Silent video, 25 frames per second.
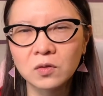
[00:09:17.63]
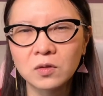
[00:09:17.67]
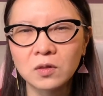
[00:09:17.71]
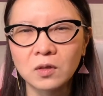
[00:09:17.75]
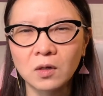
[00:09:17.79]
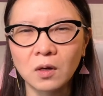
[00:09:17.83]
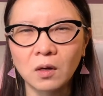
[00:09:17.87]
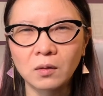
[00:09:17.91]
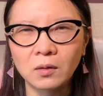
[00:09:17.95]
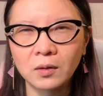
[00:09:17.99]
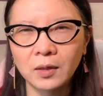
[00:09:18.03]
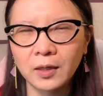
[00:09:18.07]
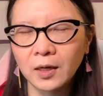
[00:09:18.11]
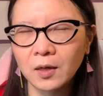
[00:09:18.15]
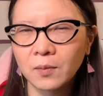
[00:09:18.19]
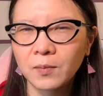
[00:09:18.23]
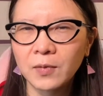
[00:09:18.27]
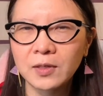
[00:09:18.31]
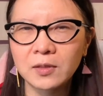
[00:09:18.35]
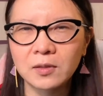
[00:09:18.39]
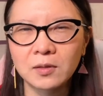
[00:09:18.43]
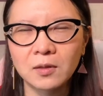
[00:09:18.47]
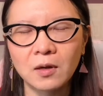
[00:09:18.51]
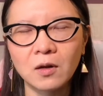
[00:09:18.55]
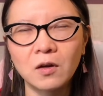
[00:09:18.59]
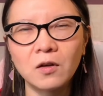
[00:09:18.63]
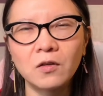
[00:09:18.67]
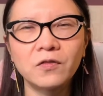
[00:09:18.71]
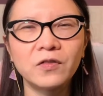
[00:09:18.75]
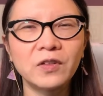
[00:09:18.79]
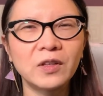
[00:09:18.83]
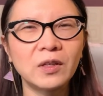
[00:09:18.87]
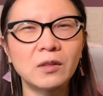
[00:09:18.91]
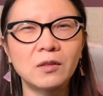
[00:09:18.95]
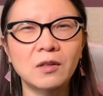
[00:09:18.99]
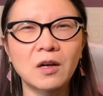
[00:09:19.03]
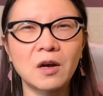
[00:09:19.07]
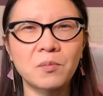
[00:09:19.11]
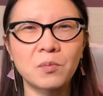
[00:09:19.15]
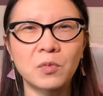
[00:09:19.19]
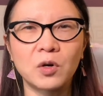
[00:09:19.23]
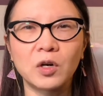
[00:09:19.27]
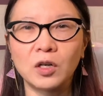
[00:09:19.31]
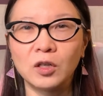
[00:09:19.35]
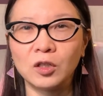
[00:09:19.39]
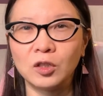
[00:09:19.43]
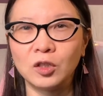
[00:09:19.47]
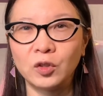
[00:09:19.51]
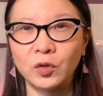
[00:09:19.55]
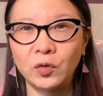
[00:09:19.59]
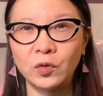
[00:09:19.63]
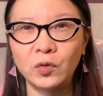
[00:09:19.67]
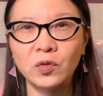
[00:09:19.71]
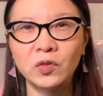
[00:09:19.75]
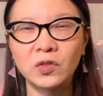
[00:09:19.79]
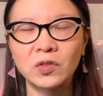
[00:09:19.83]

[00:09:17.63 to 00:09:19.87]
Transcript: you know, ligaments, they all feel a lot more loose.